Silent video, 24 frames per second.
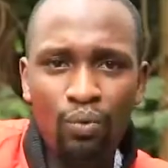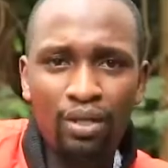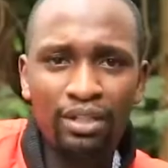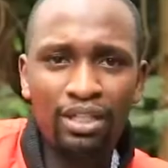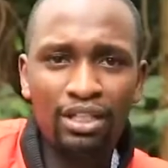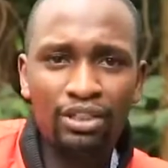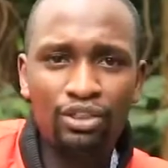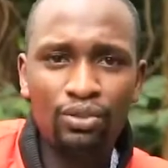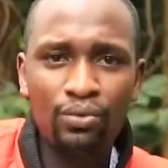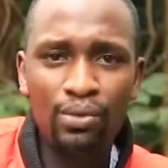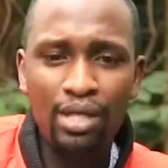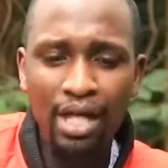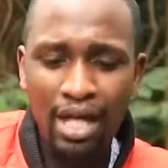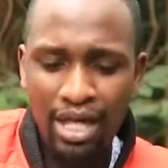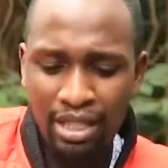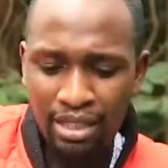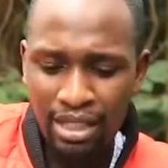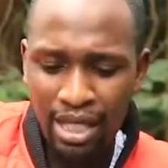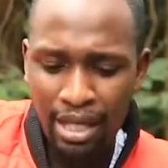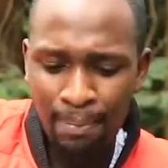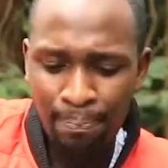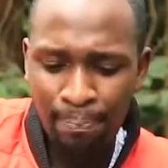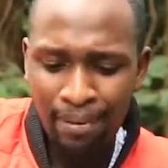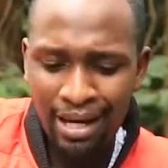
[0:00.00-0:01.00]
what they do?
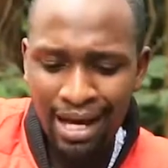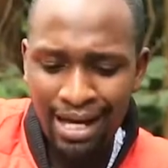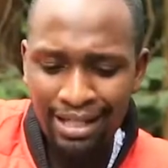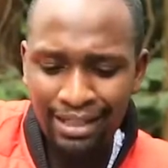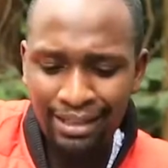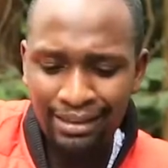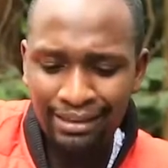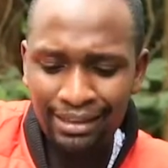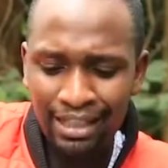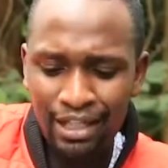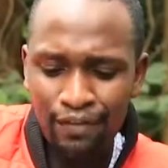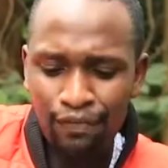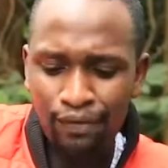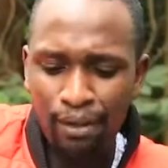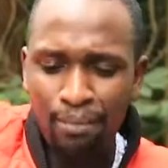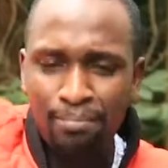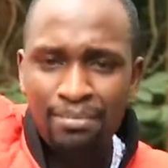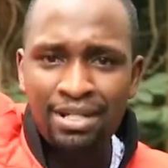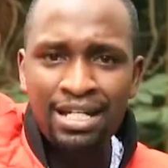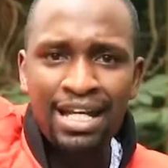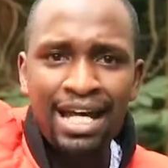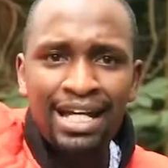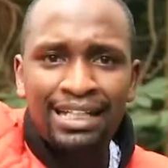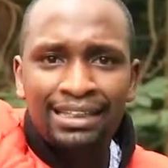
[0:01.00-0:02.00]
They plan and say
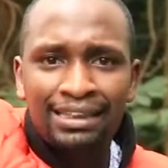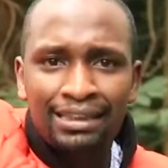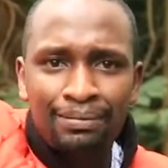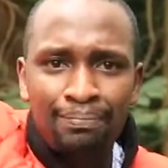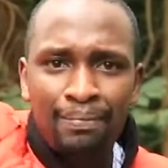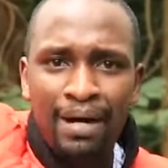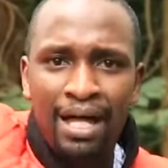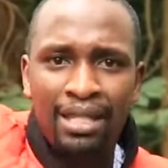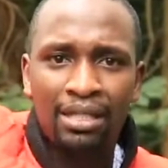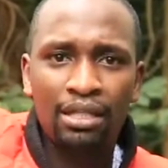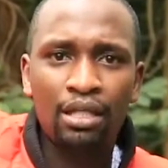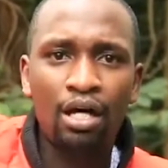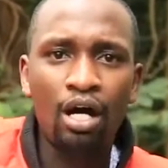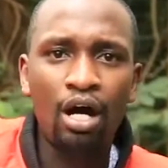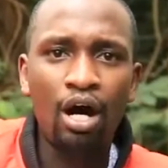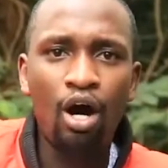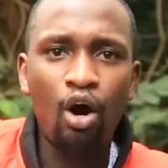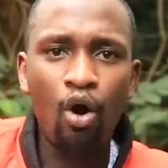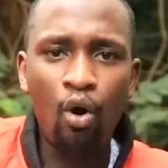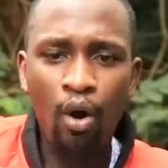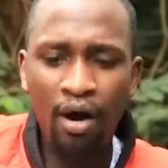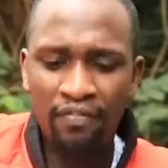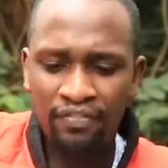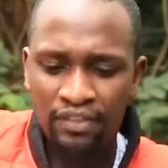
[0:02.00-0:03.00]
from next month,
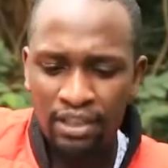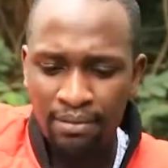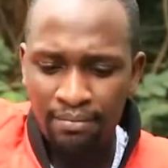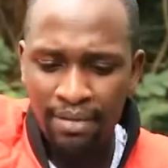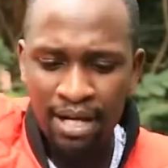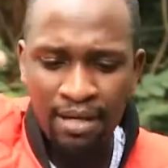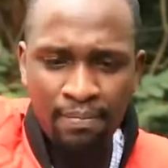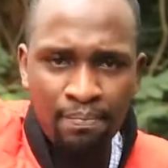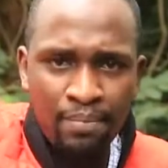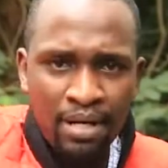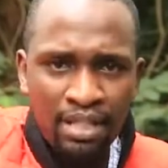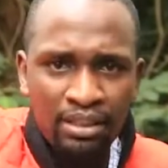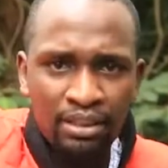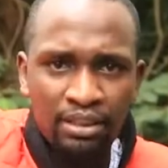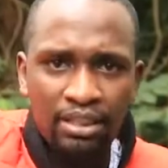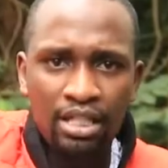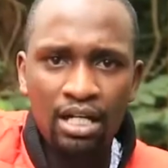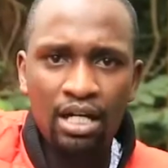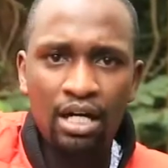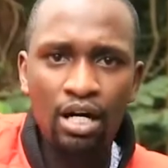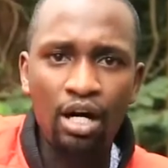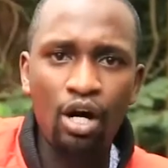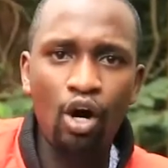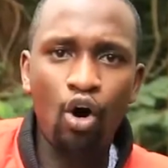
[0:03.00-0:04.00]
or after my
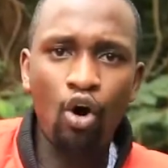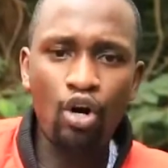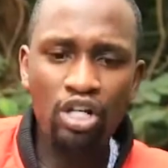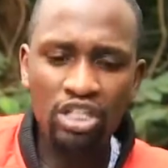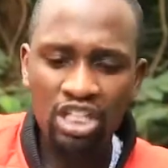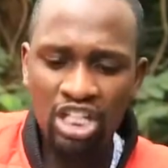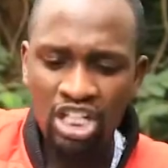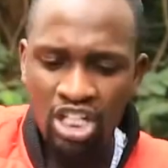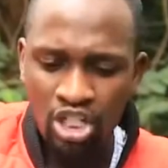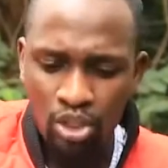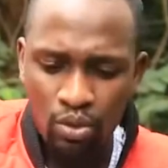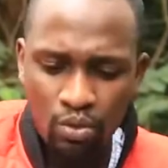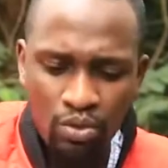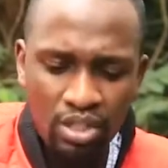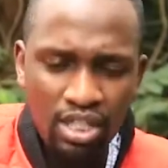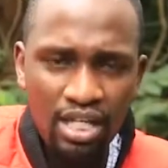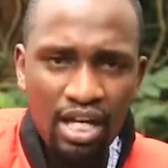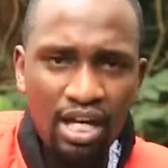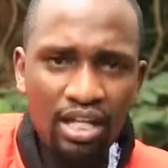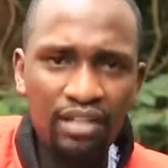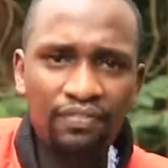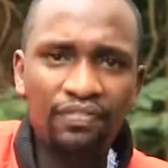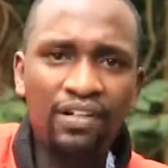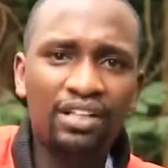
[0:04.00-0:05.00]
birthday, or in the new
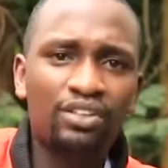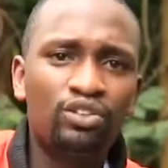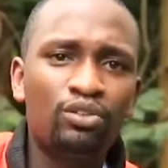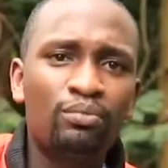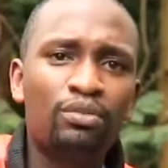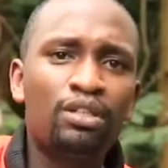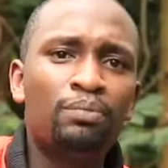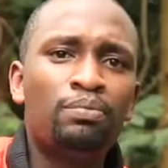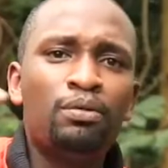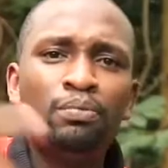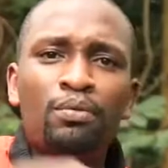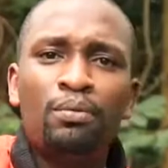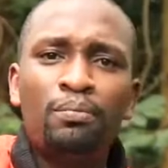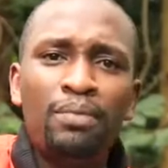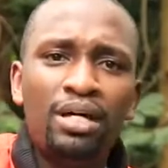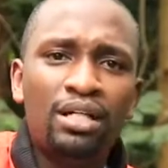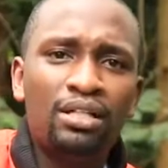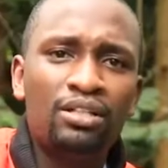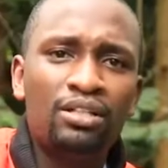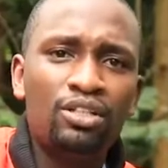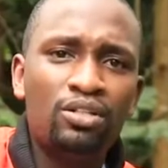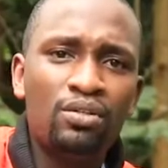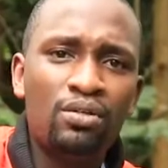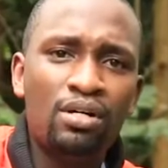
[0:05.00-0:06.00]
year. In fact, so many people
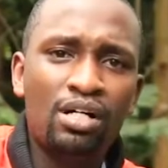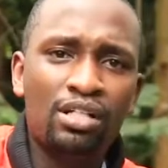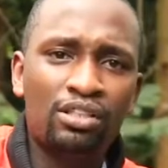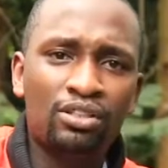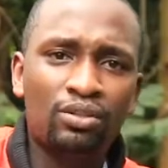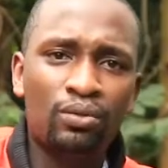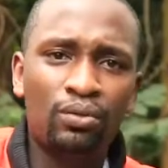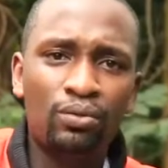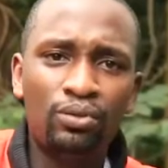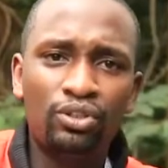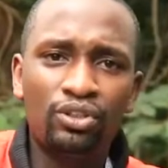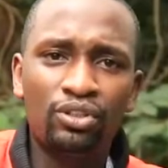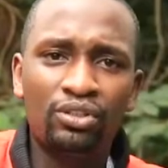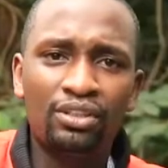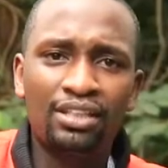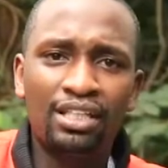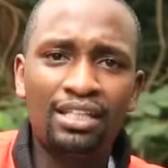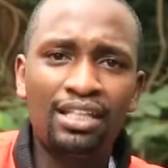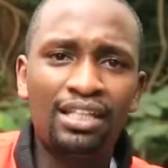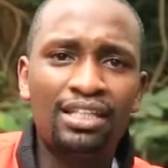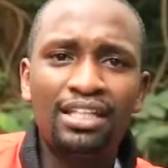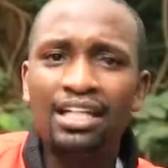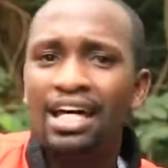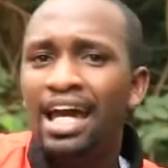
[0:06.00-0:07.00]
make new year resolutions
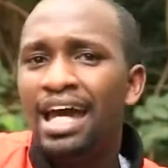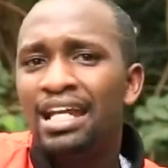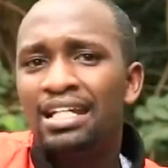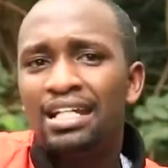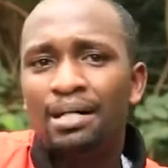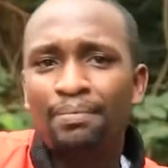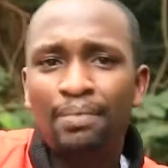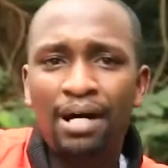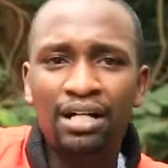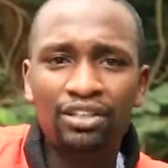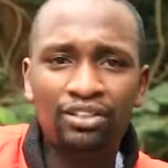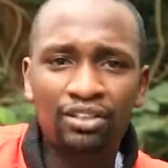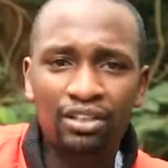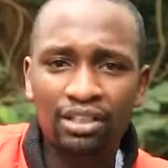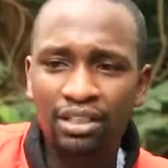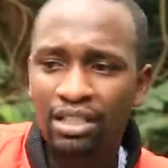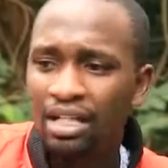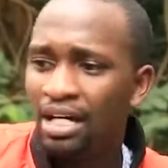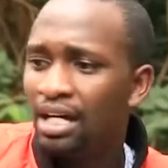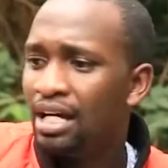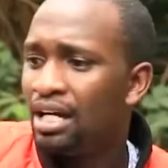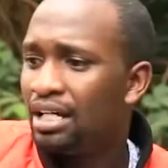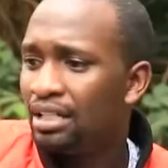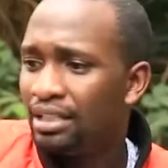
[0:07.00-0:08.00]
and then they end up actually
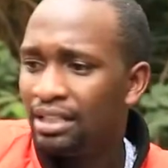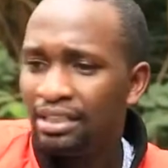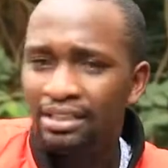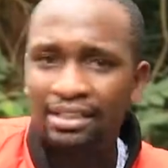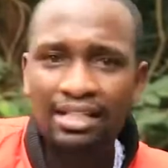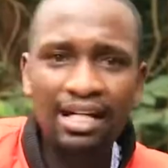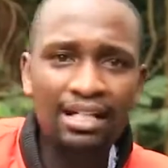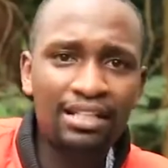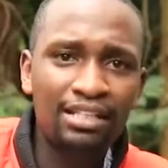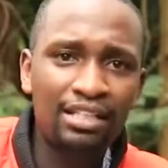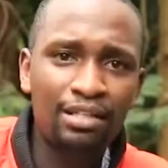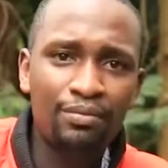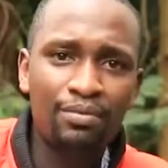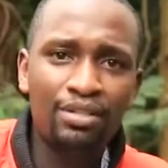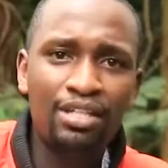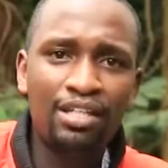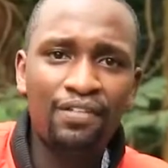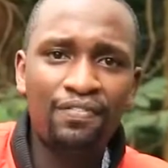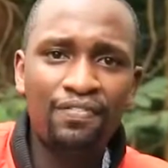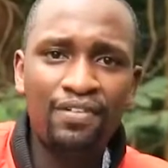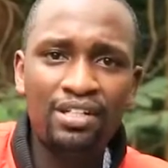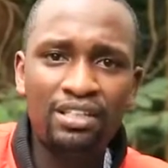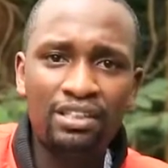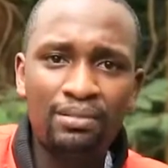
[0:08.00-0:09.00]
discarding them with
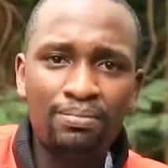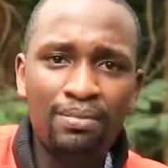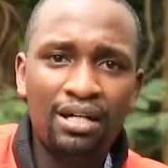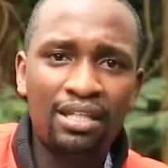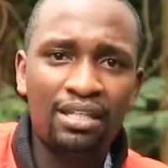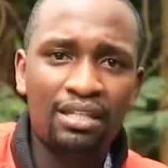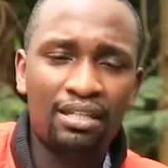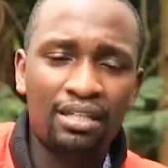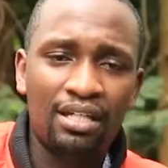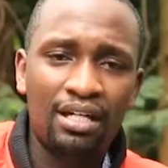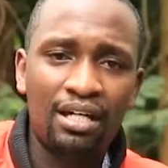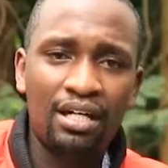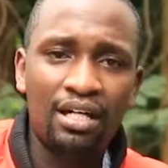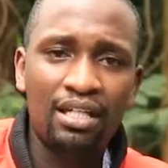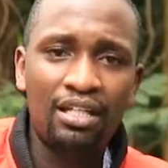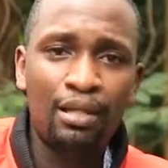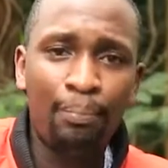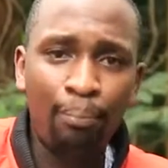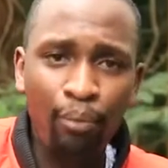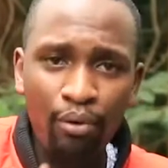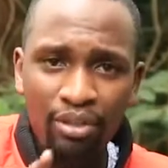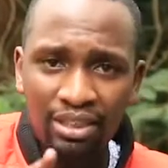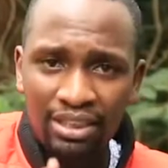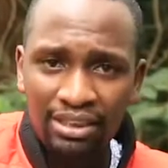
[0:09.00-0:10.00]
their first month.
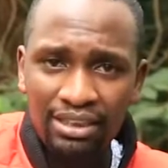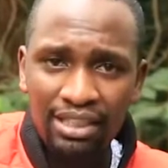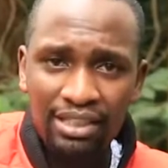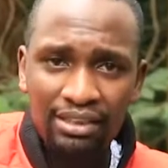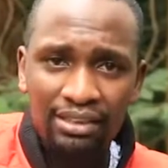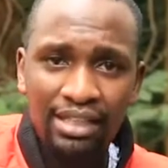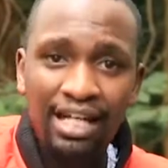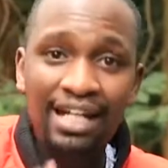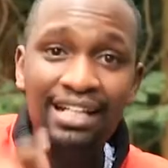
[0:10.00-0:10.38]
The point is this,